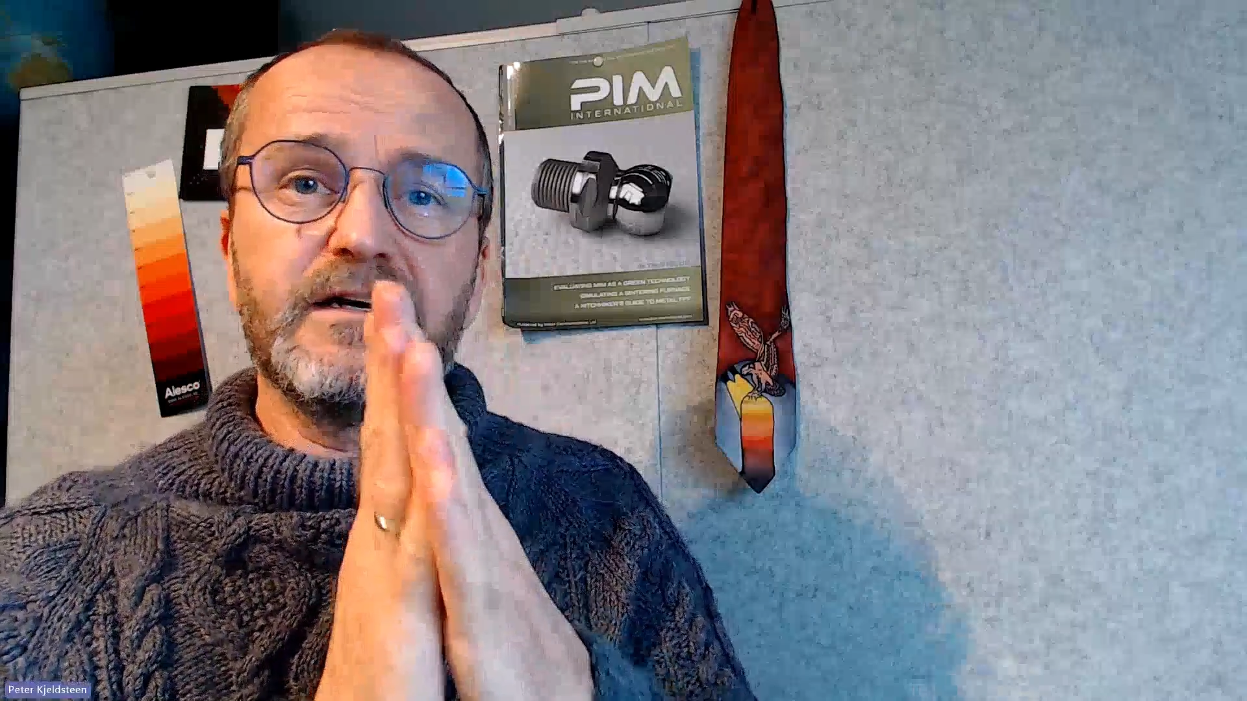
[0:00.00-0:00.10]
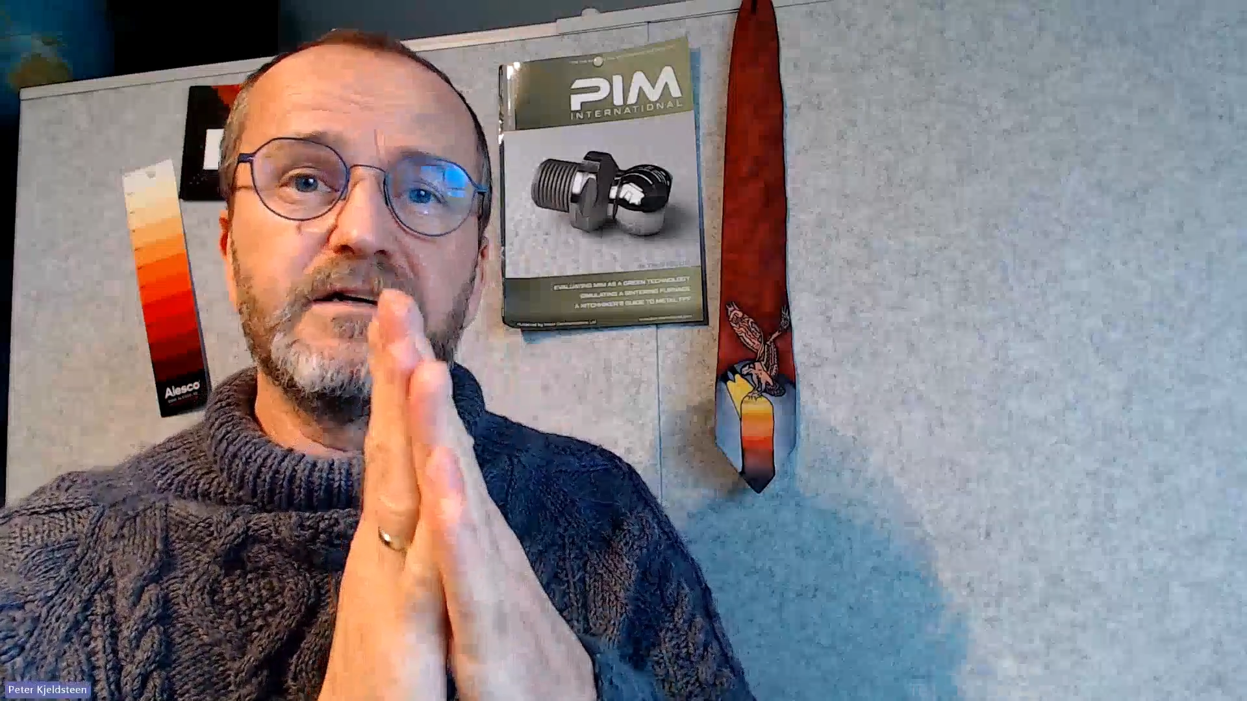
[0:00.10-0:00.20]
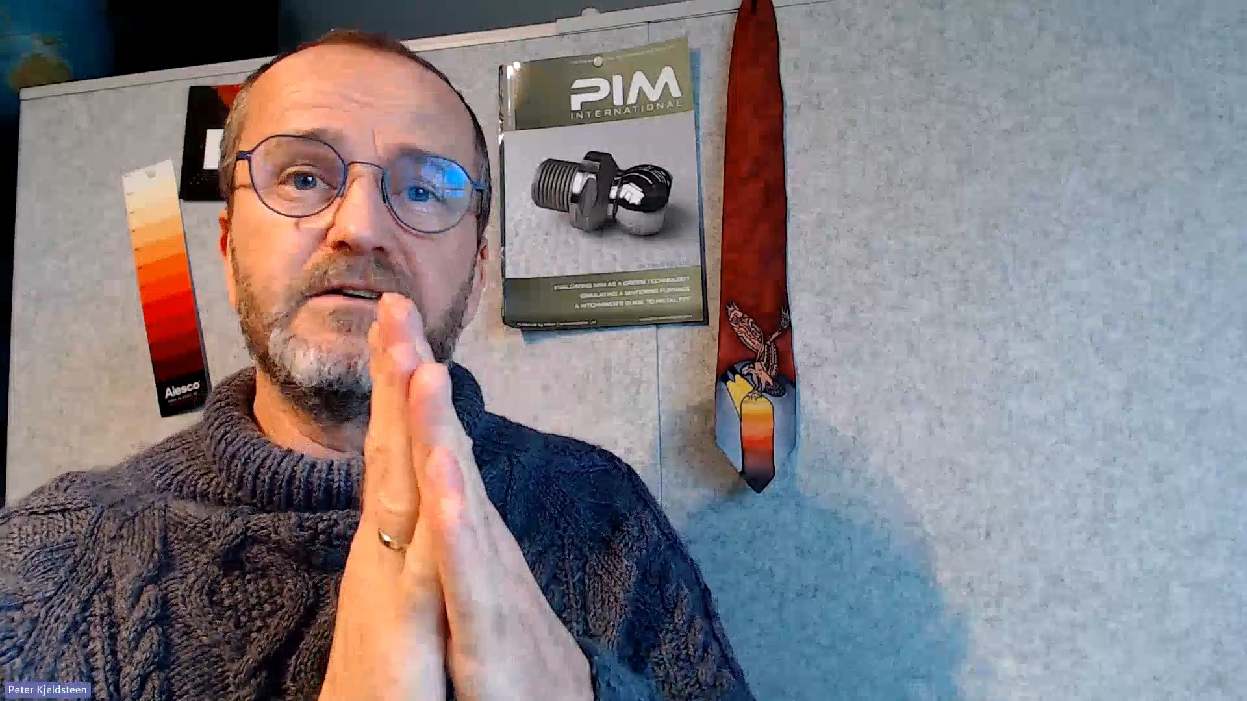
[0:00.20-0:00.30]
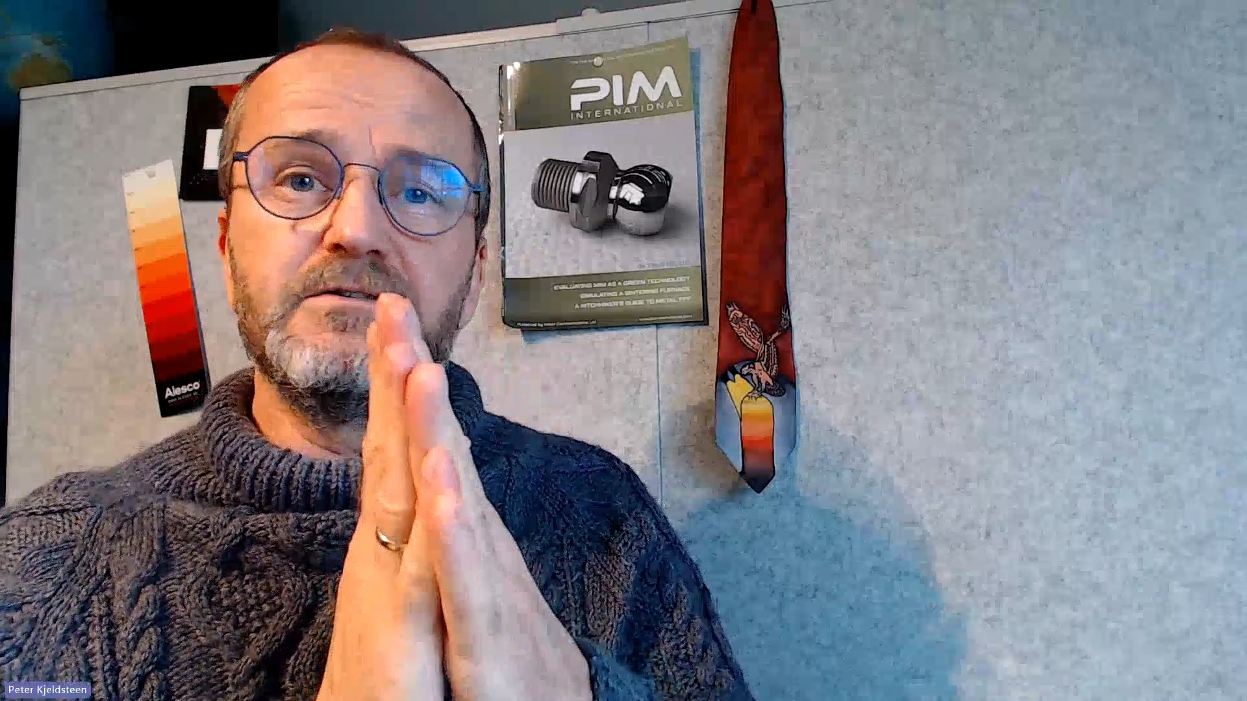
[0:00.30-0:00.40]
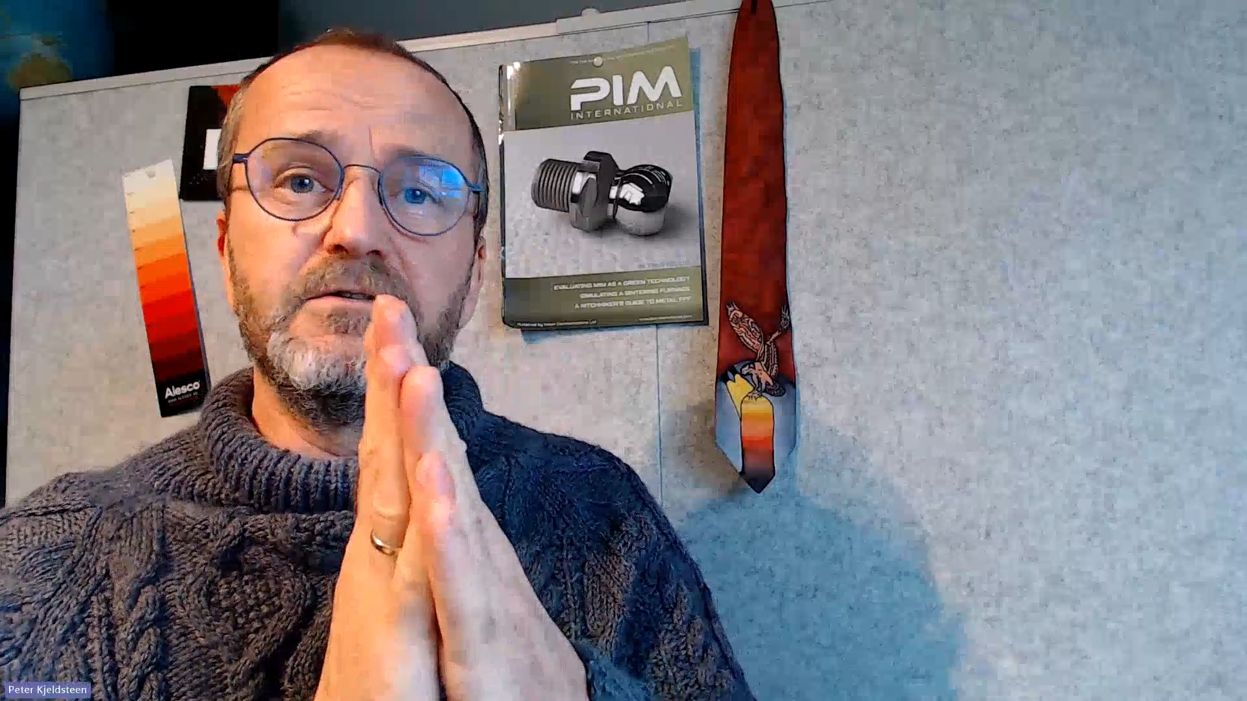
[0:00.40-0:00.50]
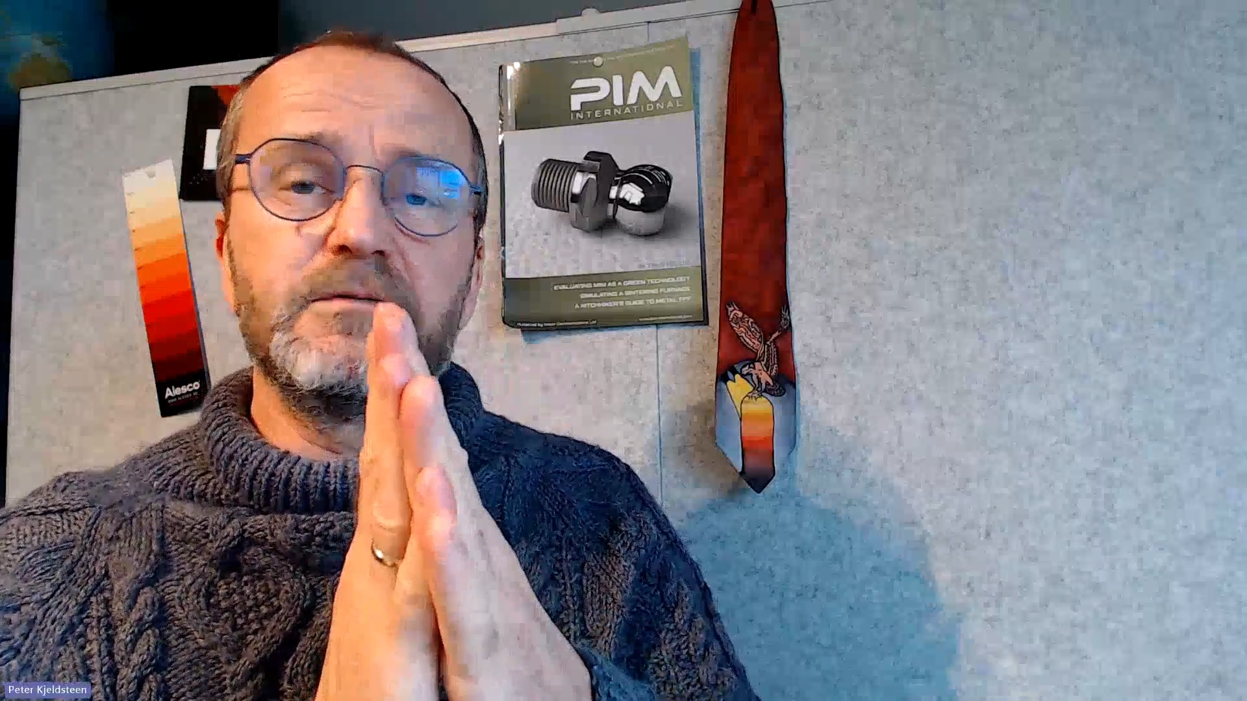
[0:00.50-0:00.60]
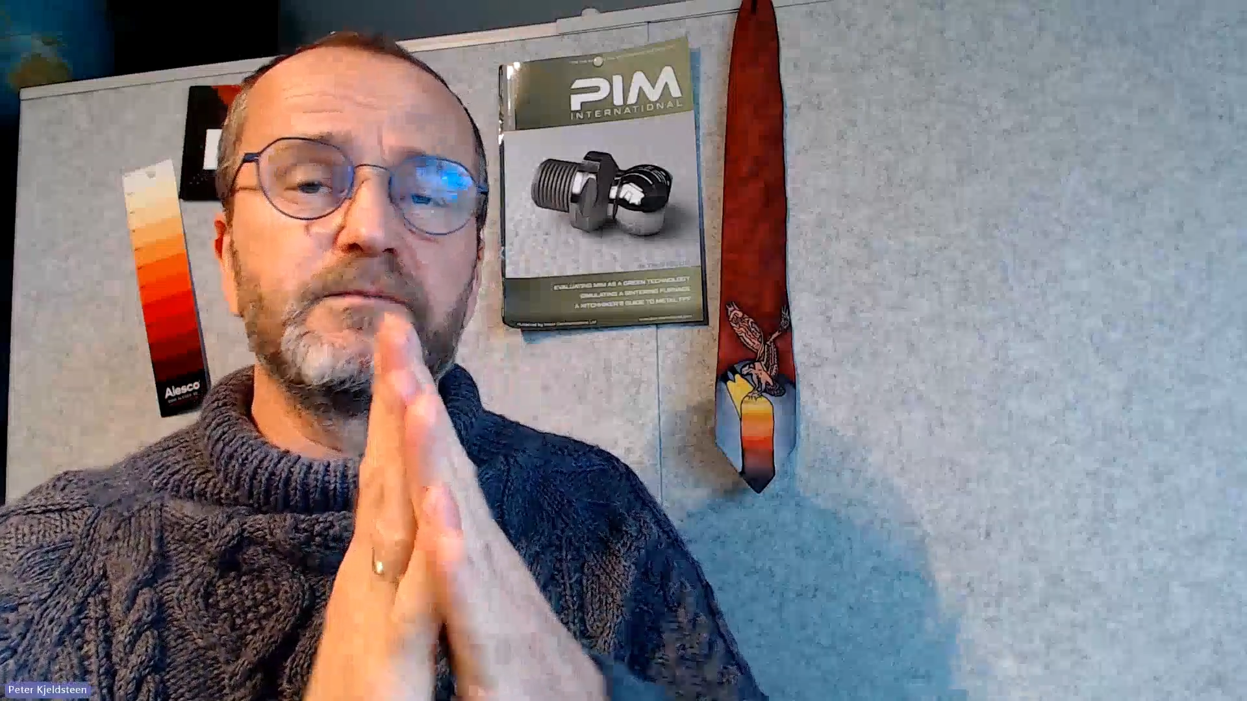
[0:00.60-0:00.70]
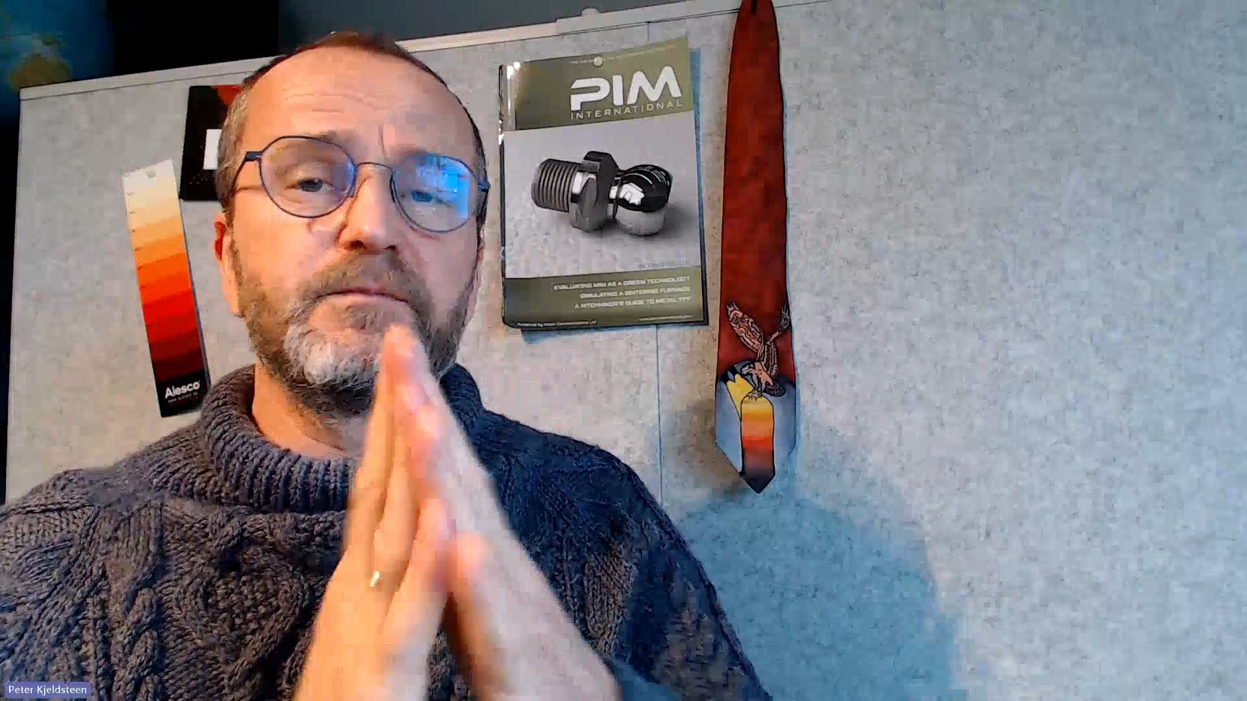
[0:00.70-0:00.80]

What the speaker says: can do.